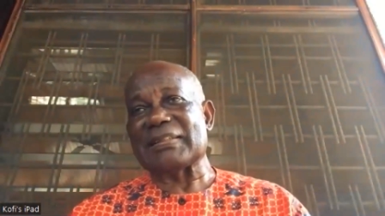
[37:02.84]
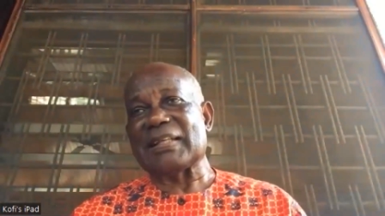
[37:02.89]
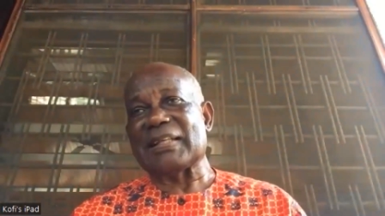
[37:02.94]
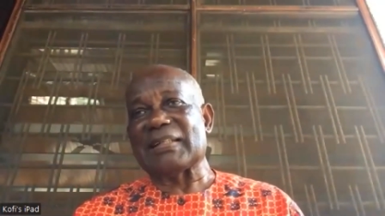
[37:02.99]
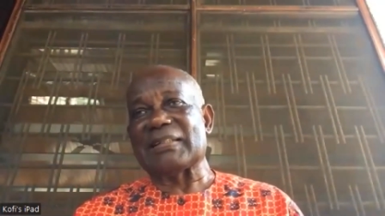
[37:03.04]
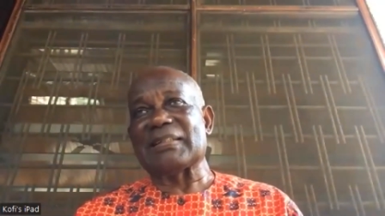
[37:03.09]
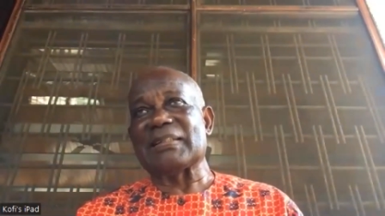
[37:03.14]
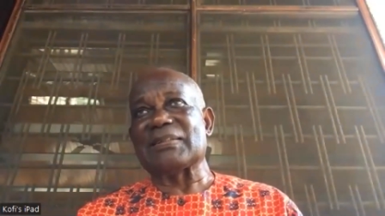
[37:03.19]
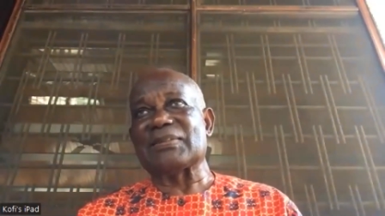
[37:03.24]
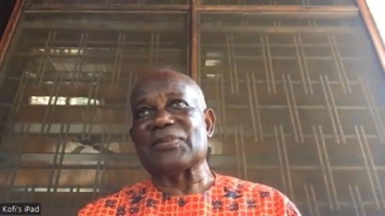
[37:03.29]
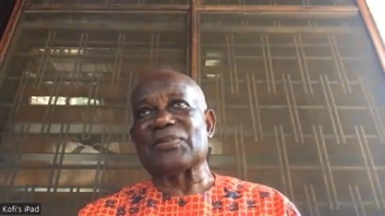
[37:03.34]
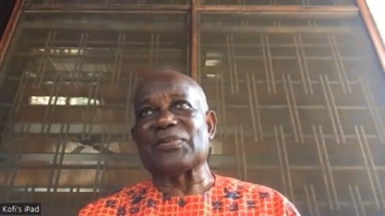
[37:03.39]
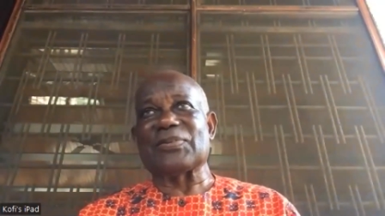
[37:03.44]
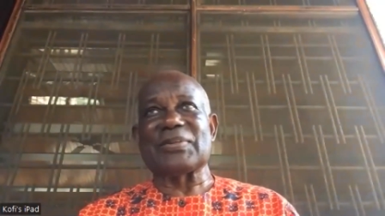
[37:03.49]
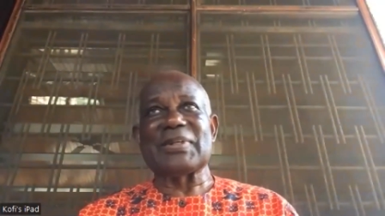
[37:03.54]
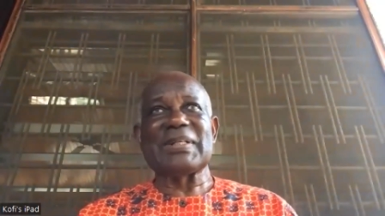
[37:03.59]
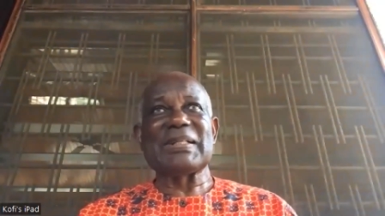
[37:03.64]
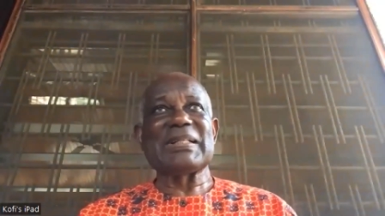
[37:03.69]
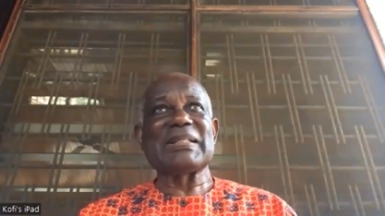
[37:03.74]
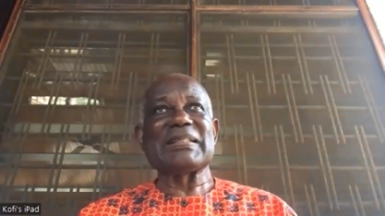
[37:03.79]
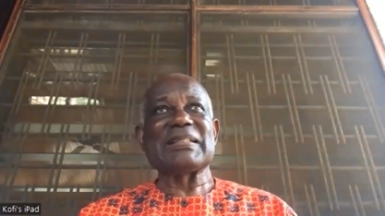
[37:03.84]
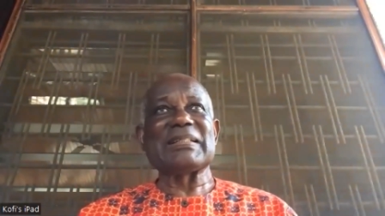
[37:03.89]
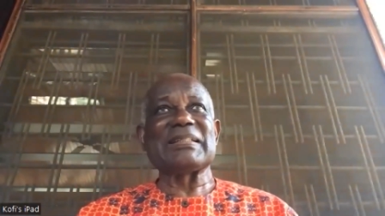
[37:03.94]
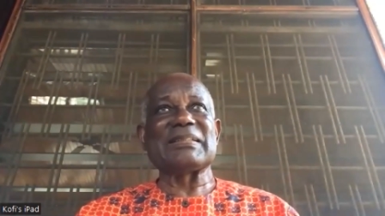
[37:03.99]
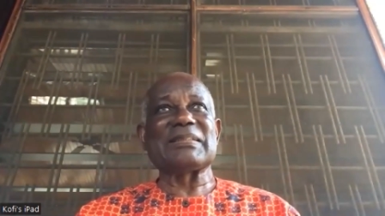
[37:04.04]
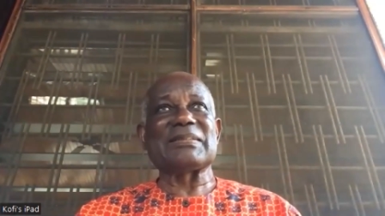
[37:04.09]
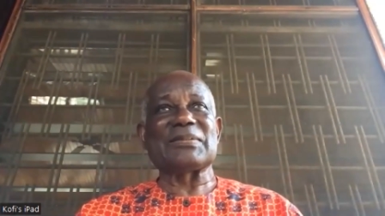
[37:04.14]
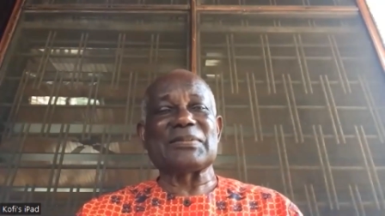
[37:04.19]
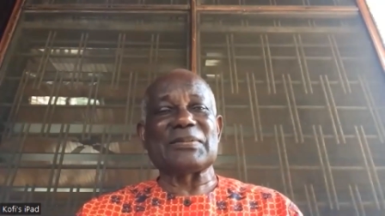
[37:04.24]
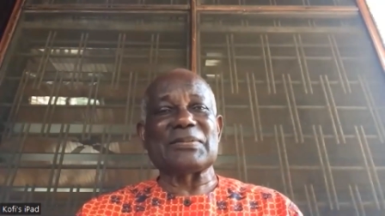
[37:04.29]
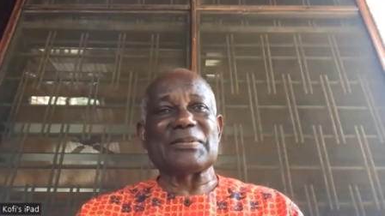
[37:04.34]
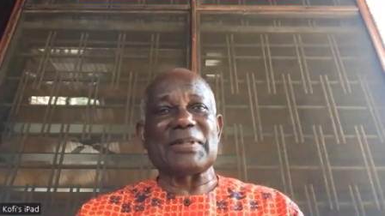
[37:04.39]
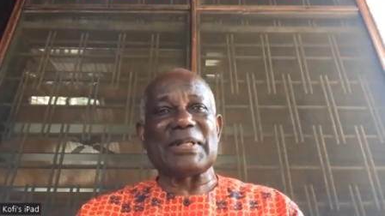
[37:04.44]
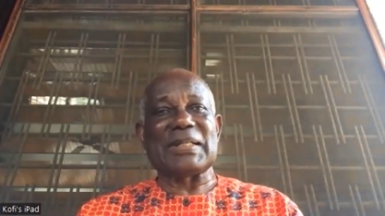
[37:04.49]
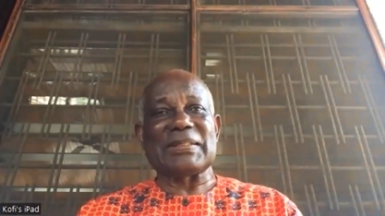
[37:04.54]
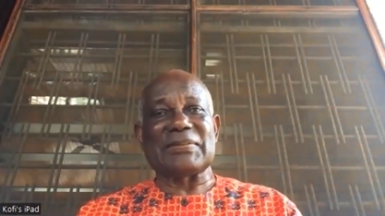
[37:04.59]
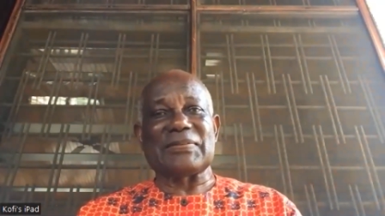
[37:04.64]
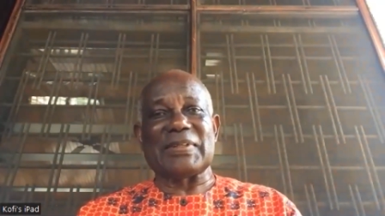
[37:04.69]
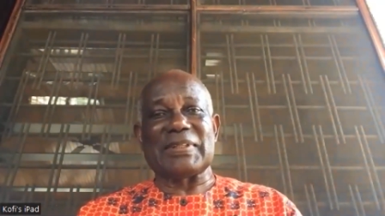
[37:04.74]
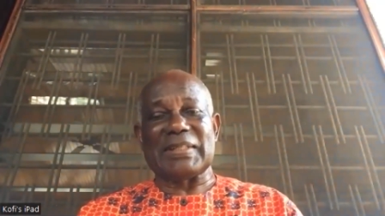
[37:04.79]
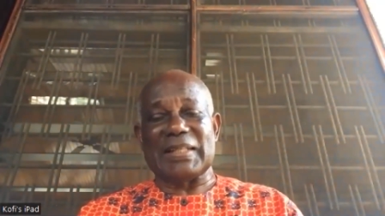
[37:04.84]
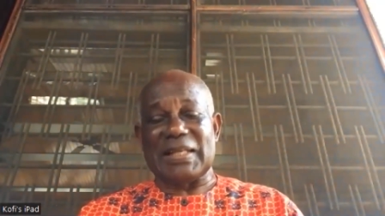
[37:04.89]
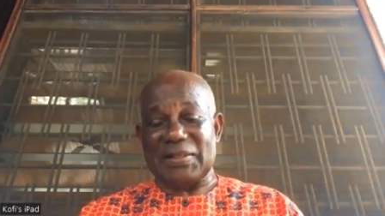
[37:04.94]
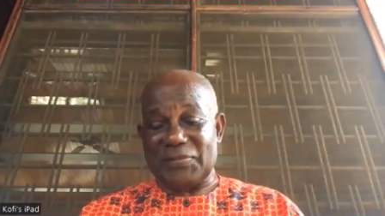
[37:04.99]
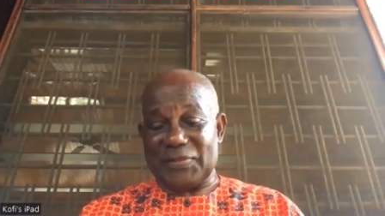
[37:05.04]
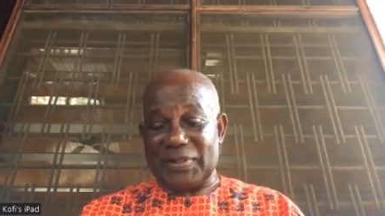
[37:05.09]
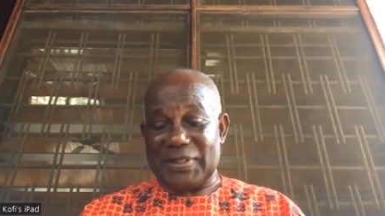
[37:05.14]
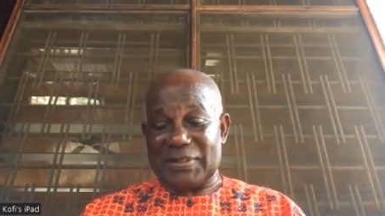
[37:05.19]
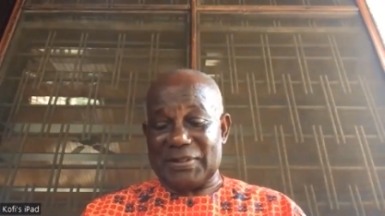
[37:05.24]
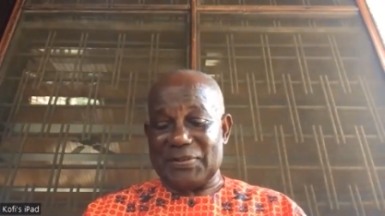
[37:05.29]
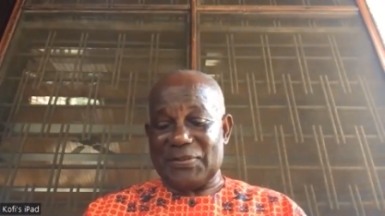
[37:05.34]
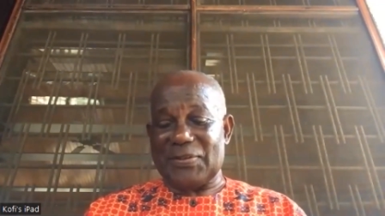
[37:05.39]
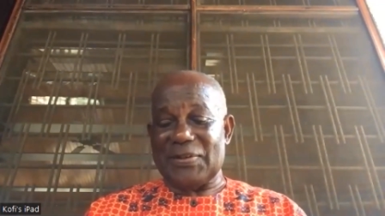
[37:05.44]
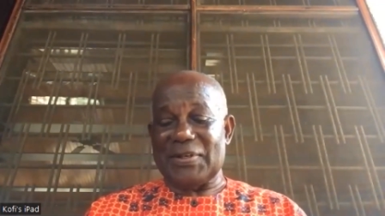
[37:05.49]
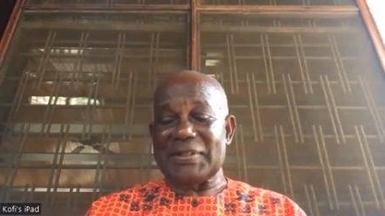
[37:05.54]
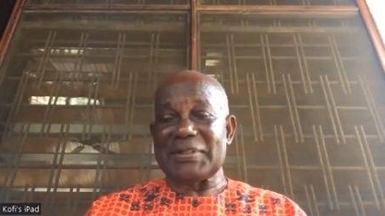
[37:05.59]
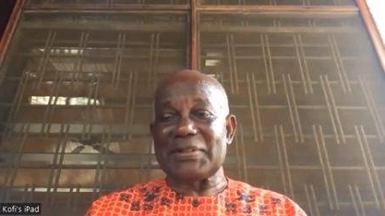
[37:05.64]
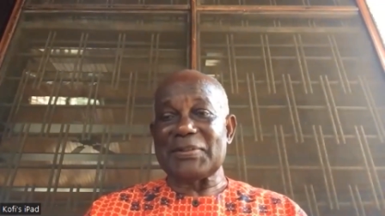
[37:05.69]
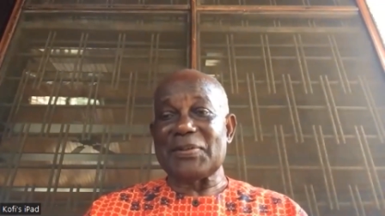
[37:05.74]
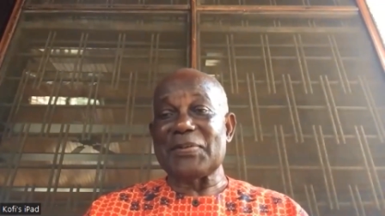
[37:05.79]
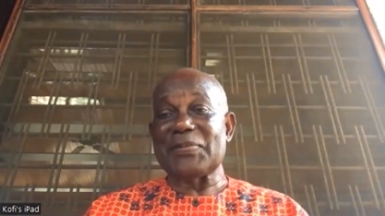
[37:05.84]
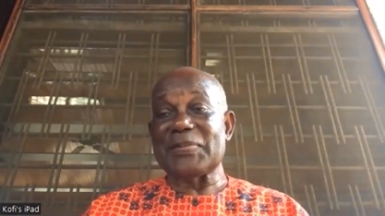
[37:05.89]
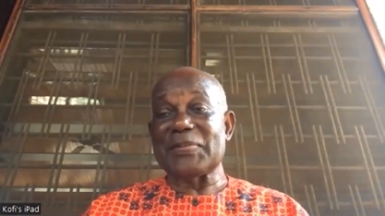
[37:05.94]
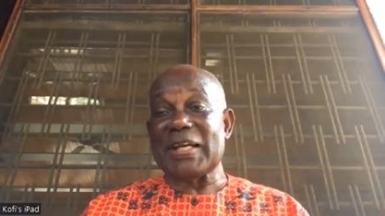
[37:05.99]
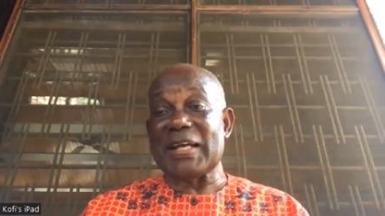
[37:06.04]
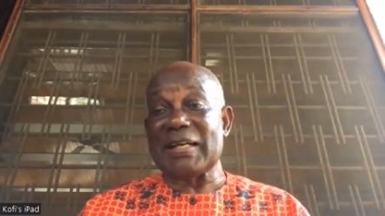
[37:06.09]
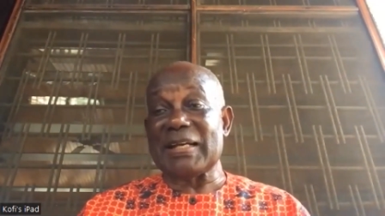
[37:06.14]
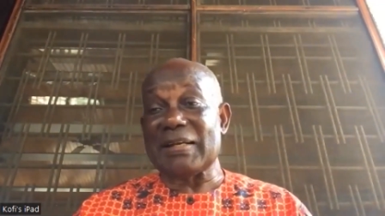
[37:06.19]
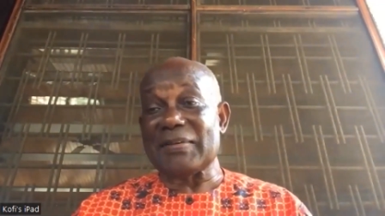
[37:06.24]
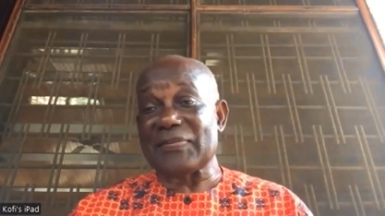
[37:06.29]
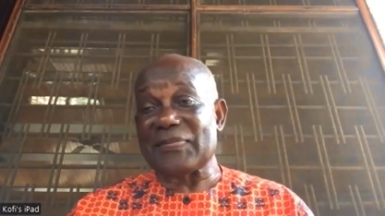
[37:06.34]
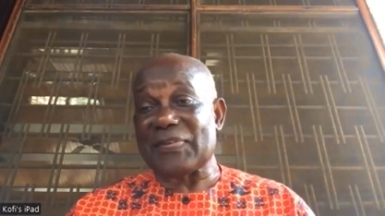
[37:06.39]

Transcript: that into into whatever language you want. Obiaram